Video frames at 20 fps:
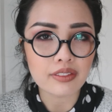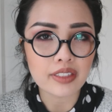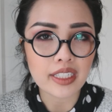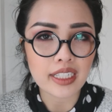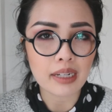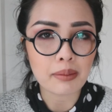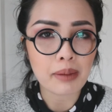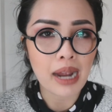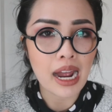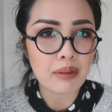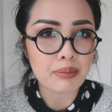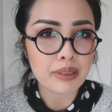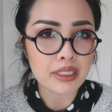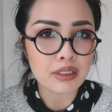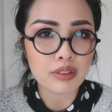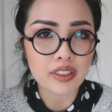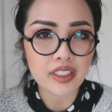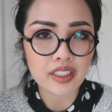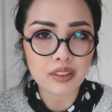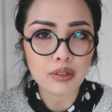Like, I'm happy
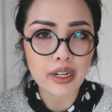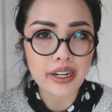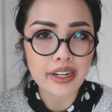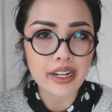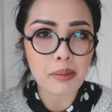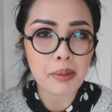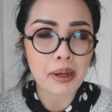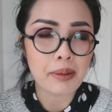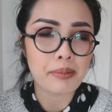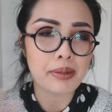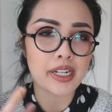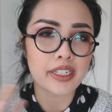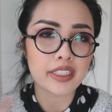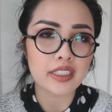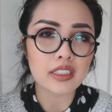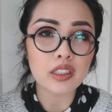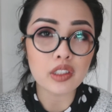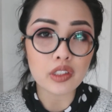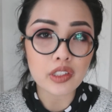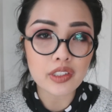with the way that my
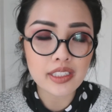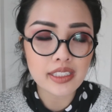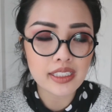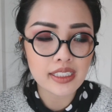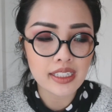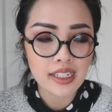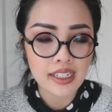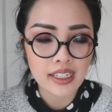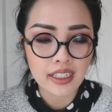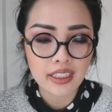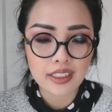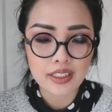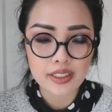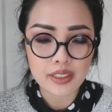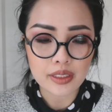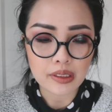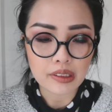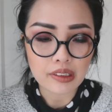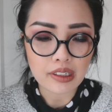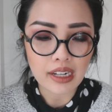body looks,
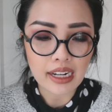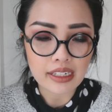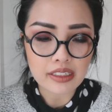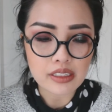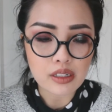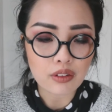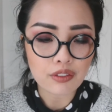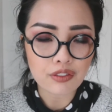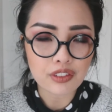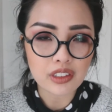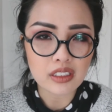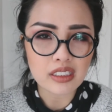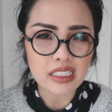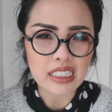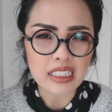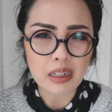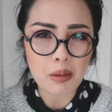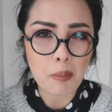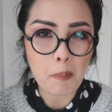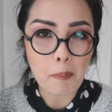so I don't feel
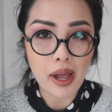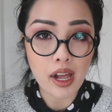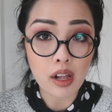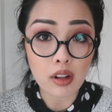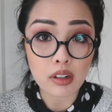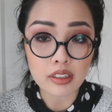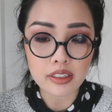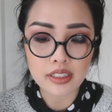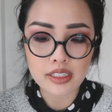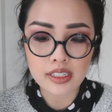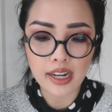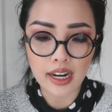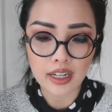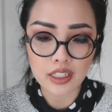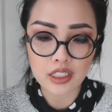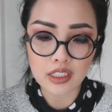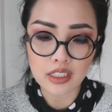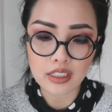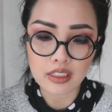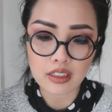like compelled to
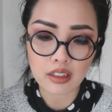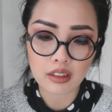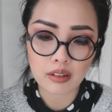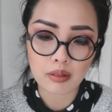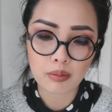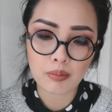actually